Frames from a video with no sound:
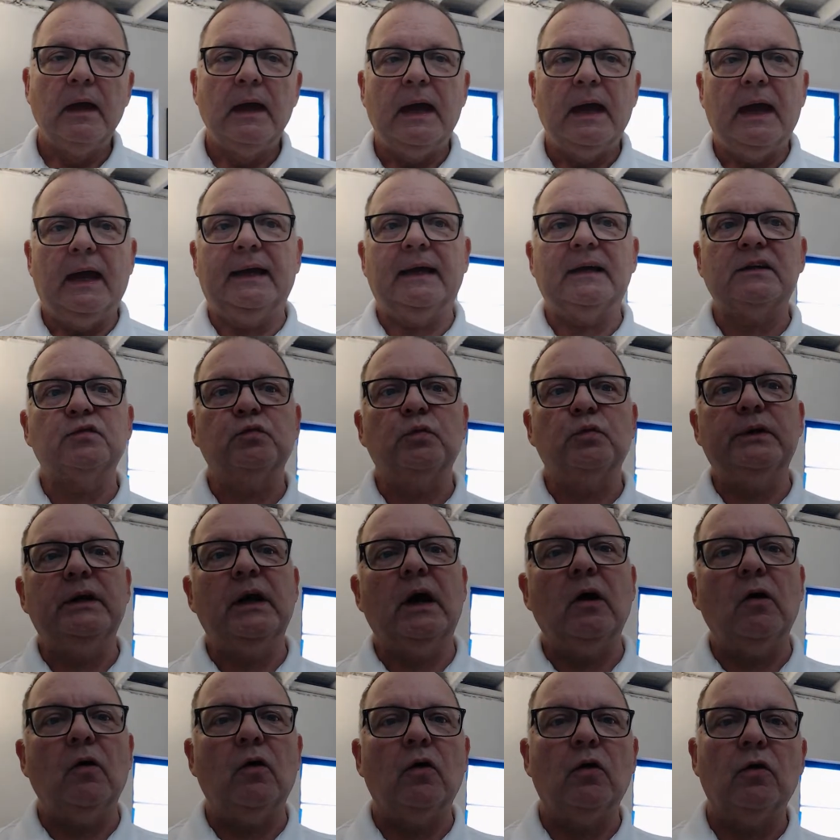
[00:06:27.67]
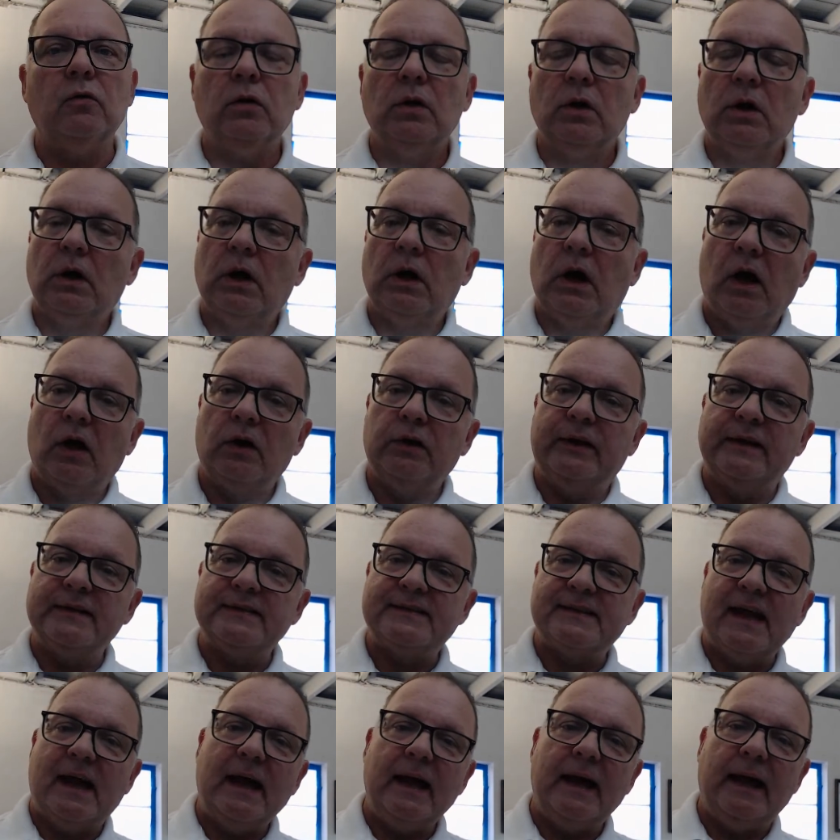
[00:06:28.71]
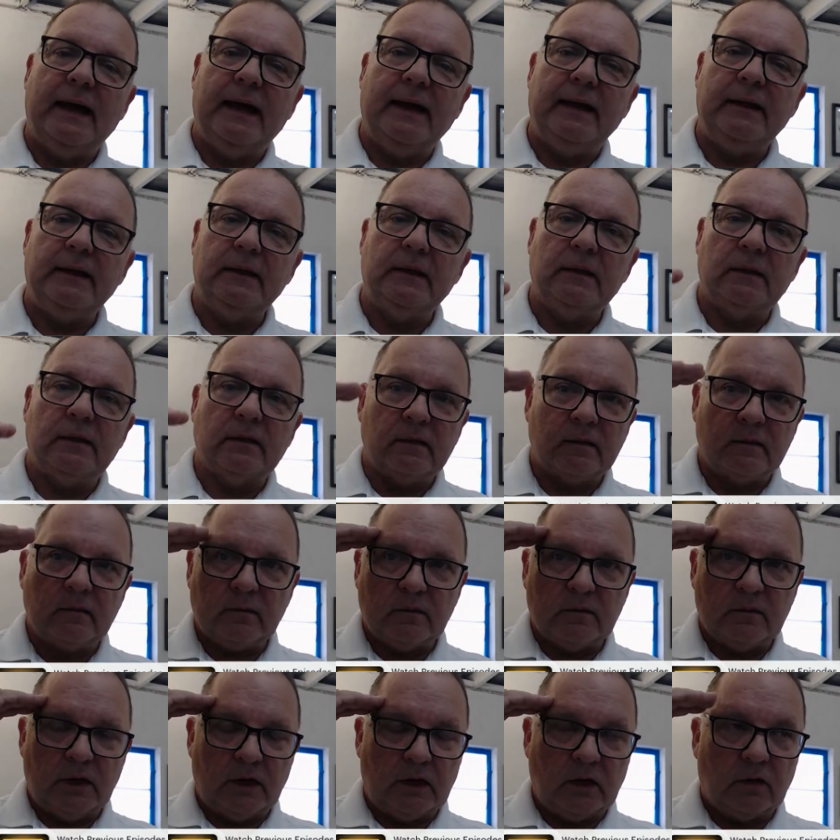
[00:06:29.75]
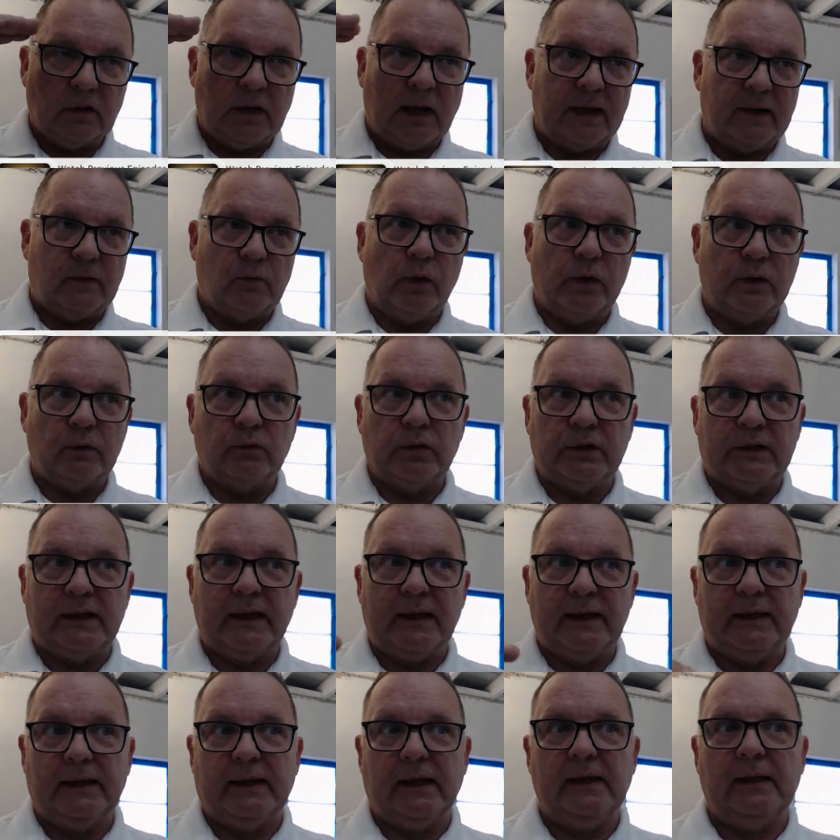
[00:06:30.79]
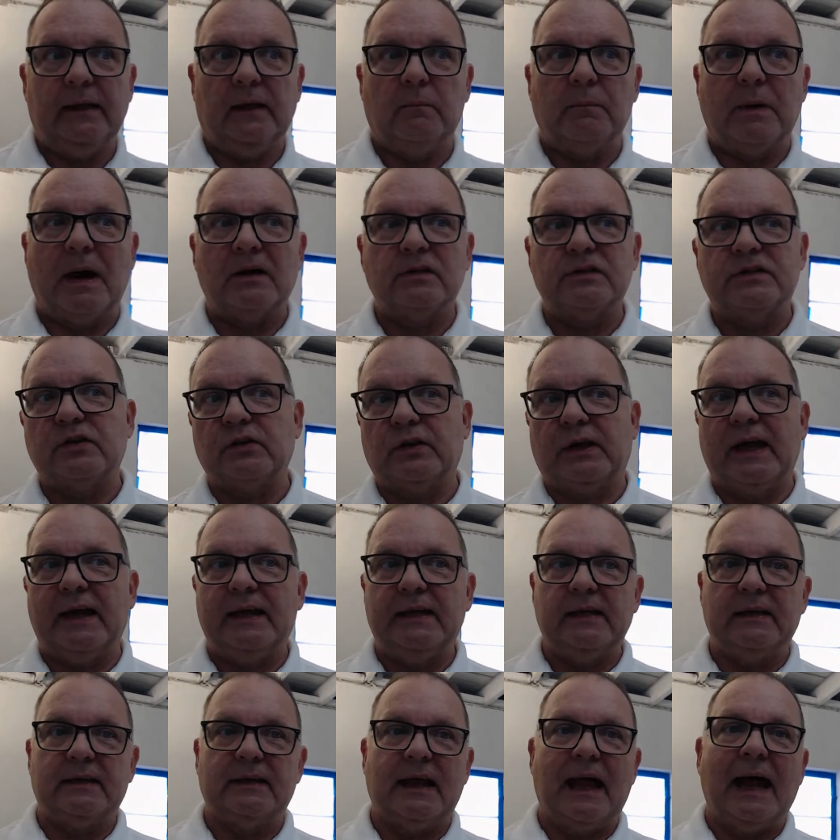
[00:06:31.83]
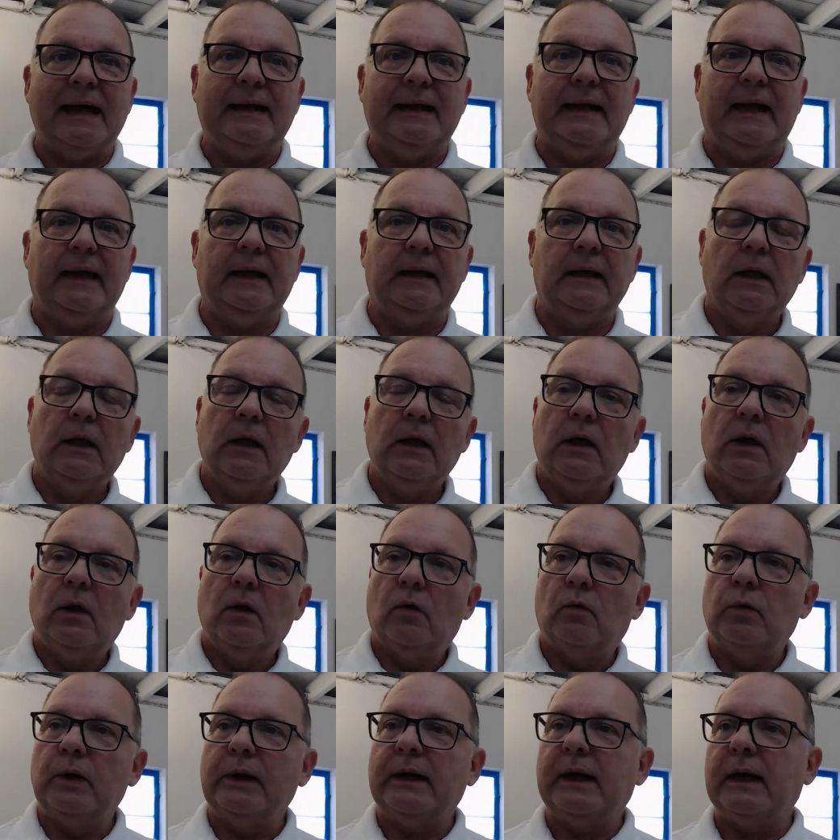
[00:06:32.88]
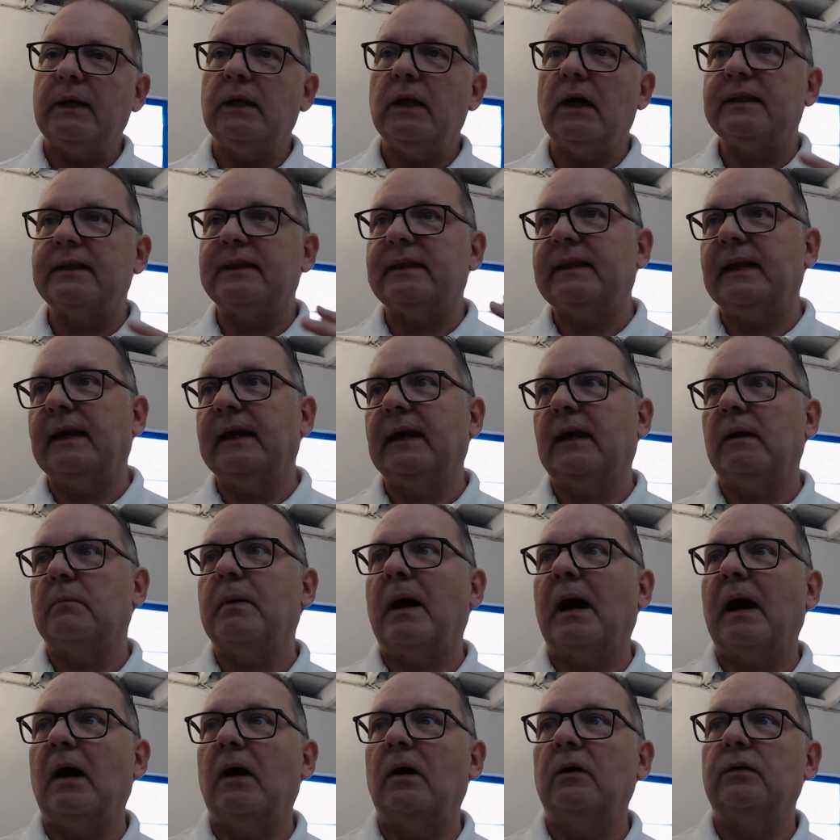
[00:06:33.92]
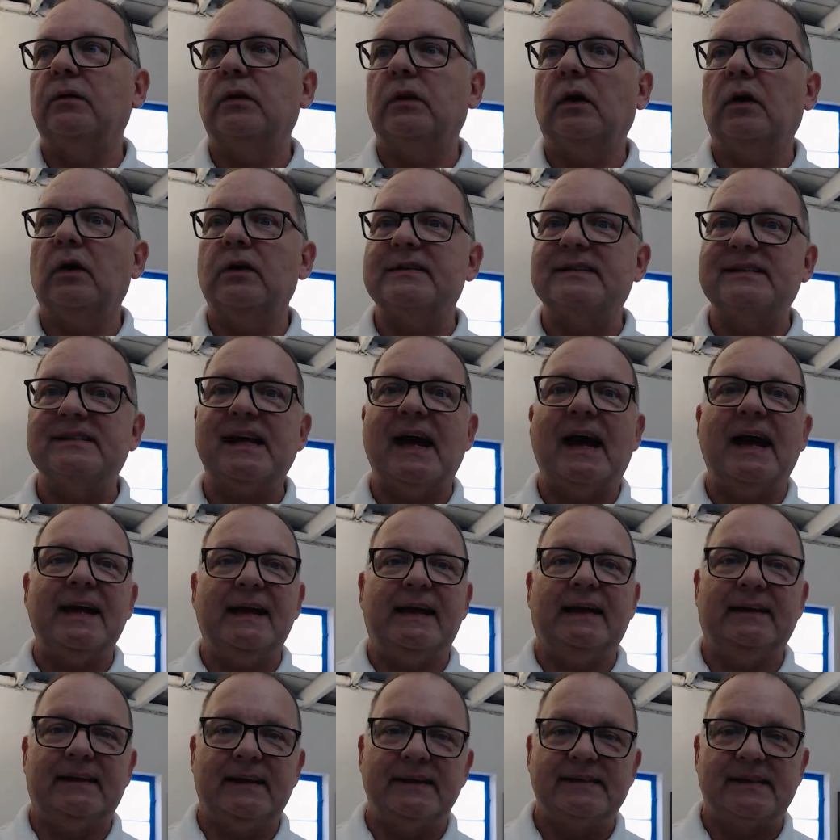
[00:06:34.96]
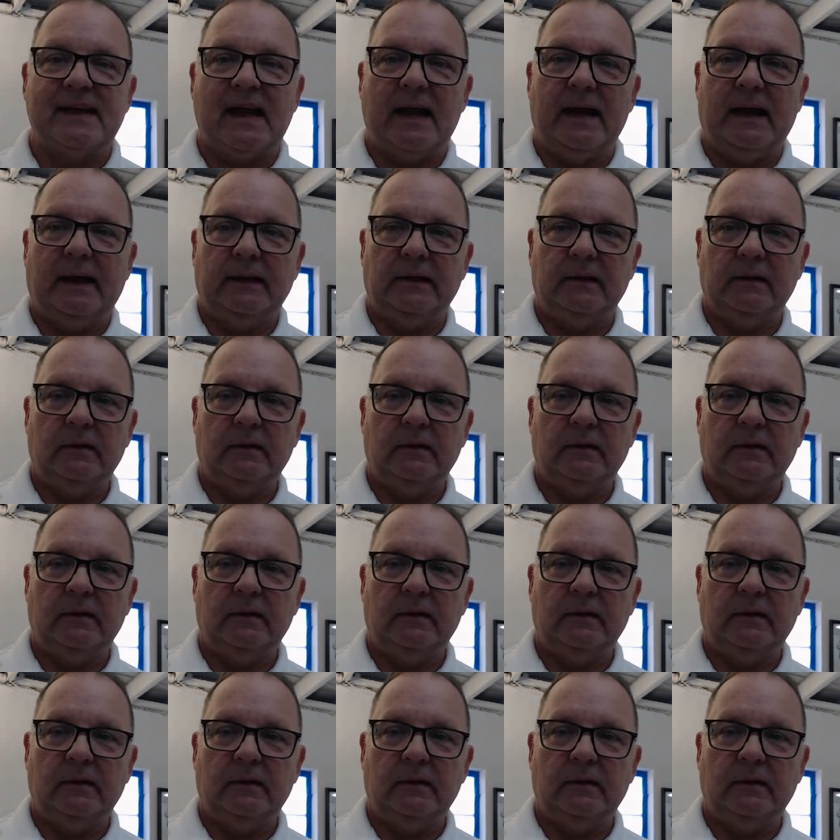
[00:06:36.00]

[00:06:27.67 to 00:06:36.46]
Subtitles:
And as we know, our design, like when we're thinking about circadian lighting, we cannot think about a static design.